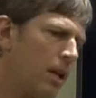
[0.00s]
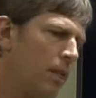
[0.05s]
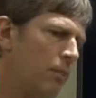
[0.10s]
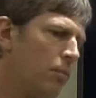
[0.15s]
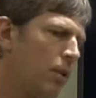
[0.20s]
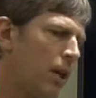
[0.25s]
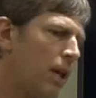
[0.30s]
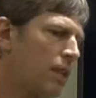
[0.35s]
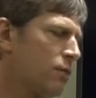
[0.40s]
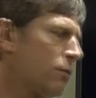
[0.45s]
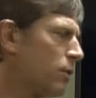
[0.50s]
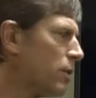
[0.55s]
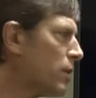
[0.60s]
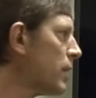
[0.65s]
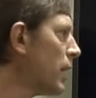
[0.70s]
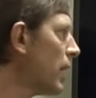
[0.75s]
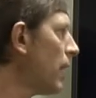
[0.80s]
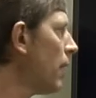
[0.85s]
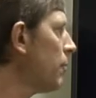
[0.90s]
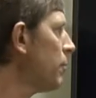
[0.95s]
plots were
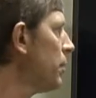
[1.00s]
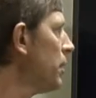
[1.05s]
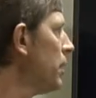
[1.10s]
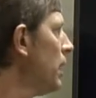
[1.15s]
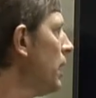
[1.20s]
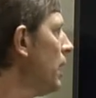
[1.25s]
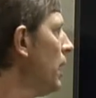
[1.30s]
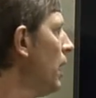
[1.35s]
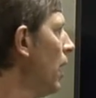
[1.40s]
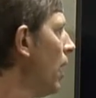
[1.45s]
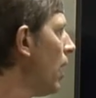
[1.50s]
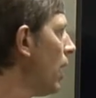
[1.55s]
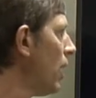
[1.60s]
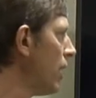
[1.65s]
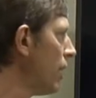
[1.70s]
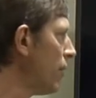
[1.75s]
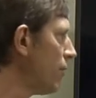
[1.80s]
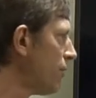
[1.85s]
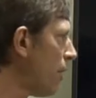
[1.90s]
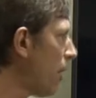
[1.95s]
set up on
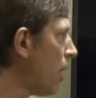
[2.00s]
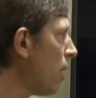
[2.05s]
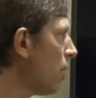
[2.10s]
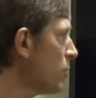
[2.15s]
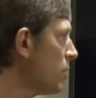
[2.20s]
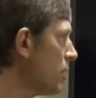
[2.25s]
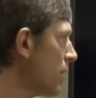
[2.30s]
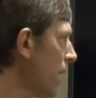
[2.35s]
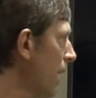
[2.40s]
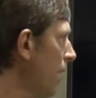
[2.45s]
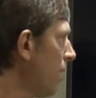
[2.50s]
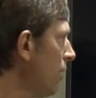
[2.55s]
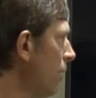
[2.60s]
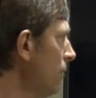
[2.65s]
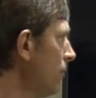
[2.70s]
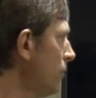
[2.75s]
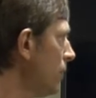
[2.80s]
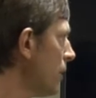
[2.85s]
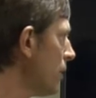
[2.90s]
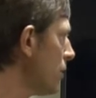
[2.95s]
a farm
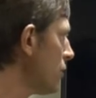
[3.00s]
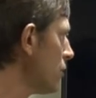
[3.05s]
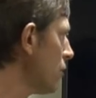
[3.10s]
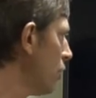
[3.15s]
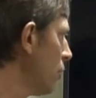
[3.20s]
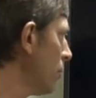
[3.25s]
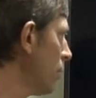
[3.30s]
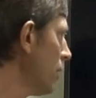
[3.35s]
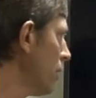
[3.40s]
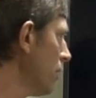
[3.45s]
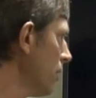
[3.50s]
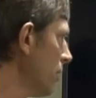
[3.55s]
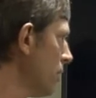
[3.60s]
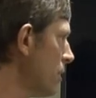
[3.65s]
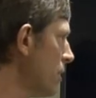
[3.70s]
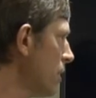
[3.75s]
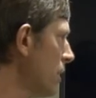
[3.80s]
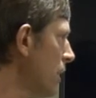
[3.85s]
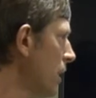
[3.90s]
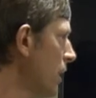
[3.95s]
scale, and so we
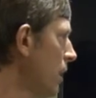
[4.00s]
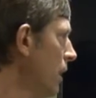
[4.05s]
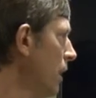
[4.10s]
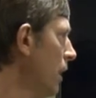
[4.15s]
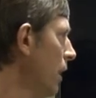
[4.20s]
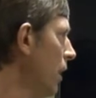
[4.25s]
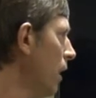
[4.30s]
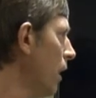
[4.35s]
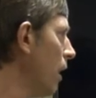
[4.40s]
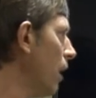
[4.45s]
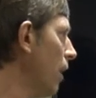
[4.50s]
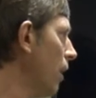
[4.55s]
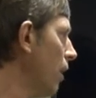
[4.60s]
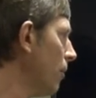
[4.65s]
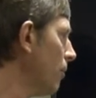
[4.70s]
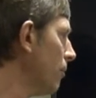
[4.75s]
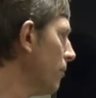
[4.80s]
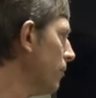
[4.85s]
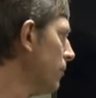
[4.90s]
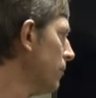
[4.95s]
used
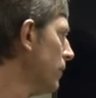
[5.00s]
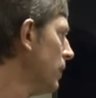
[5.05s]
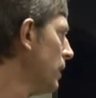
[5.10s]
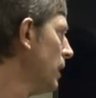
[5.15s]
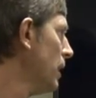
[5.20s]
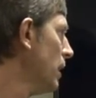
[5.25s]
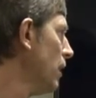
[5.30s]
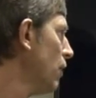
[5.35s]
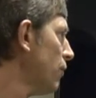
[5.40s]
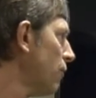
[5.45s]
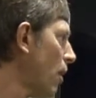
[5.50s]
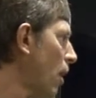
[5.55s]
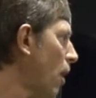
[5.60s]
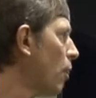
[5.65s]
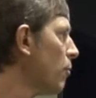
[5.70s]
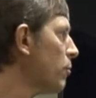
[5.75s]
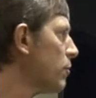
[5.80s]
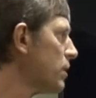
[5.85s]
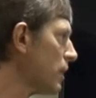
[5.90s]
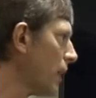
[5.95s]

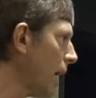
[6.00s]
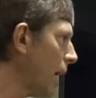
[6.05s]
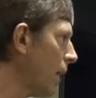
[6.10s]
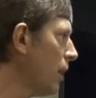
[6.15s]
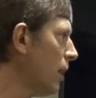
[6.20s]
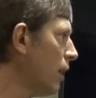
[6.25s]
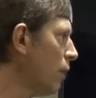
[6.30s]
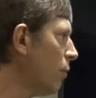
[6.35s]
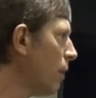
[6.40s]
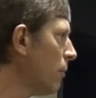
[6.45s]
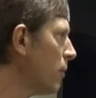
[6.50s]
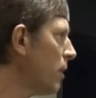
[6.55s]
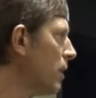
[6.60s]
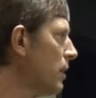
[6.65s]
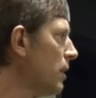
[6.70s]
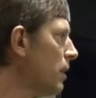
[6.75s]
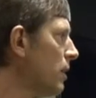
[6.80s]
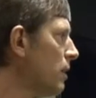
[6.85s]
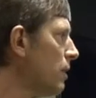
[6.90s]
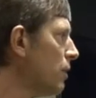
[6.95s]
farm scale
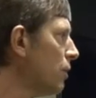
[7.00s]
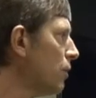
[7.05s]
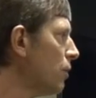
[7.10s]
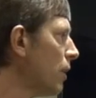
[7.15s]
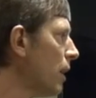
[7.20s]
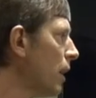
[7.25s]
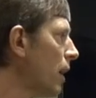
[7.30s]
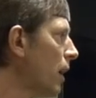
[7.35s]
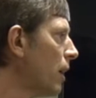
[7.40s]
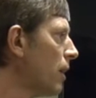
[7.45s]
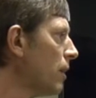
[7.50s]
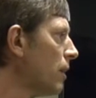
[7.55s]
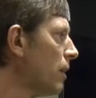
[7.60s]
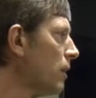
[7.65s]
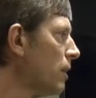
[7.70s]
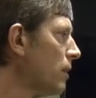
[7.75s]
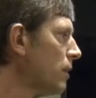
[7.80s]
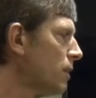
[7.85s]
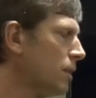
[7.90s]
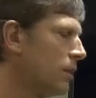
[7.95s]
equipment to
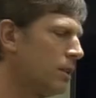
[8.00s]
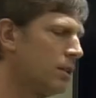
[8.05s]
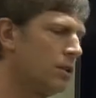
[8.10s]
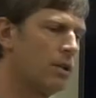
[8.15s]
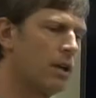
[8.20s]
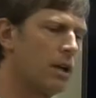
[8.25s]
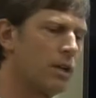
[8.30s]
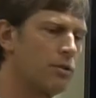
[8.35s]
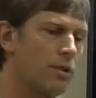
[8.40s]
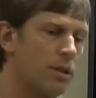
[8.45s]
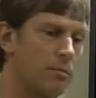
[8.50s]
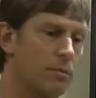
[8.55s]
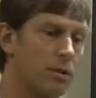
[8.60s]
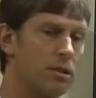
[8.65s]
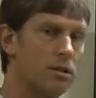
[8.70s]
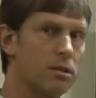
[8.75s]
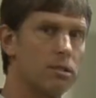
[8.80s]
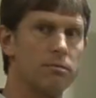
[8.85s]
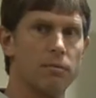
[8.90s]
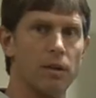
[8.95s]
do our
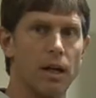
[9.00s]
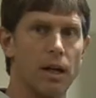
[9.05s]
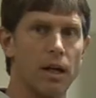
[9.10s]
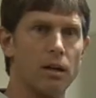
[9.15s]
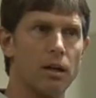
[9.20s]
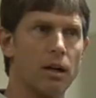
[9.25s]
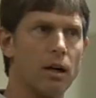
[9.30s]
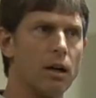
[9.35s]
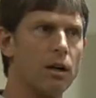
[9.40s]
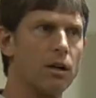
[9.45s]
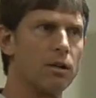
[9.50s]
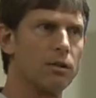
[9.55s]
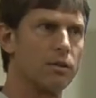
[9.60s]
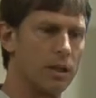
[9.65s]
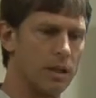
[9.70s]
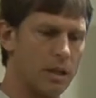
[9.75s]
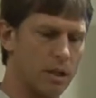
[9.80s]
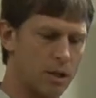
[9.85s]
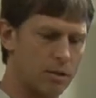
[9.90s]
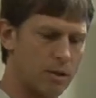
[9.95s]
treatments and our
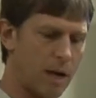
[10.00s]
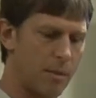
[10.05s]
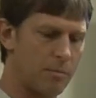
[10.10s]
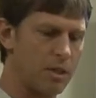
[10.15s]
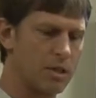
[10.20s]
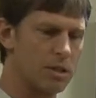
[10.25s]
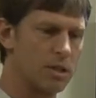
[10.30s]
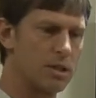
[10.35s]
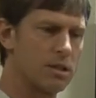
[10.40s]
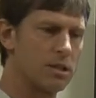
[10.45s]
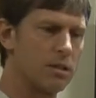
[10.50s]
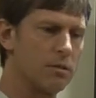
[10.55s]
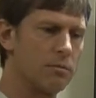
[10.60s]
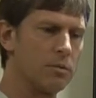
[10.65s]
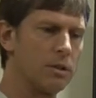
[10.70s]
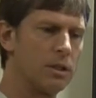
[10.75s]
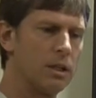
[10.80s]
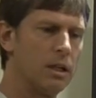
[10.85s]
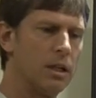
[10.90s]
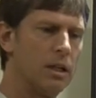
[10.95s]
cropping
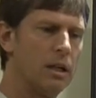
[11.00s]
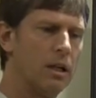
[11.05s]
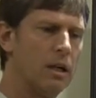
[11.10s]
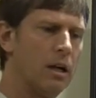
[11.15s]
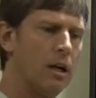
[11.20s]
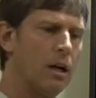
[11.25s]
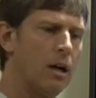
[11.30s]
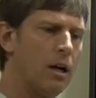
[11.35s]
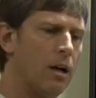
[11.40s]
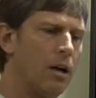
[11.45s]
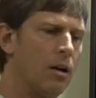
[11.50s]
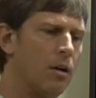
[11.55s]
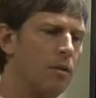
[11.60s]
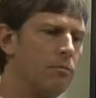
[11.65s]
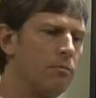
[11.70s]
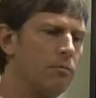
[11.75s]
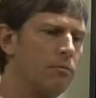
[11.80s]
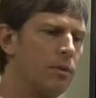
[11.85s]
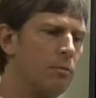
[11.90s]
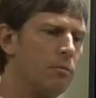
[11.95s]
system
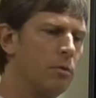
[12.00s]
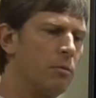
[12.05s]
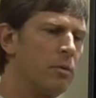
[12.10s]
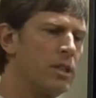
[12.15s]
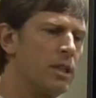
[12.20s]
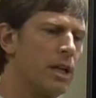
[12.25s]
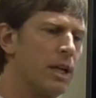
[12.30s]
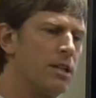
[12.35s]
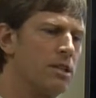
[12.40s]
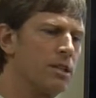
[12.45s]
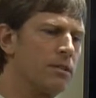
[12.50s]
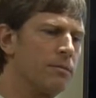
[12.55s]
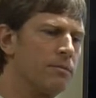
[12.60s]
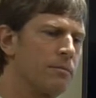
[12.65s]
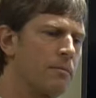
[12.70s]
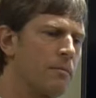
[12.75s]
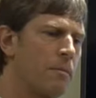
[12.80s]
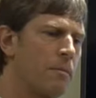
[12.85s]
implementation.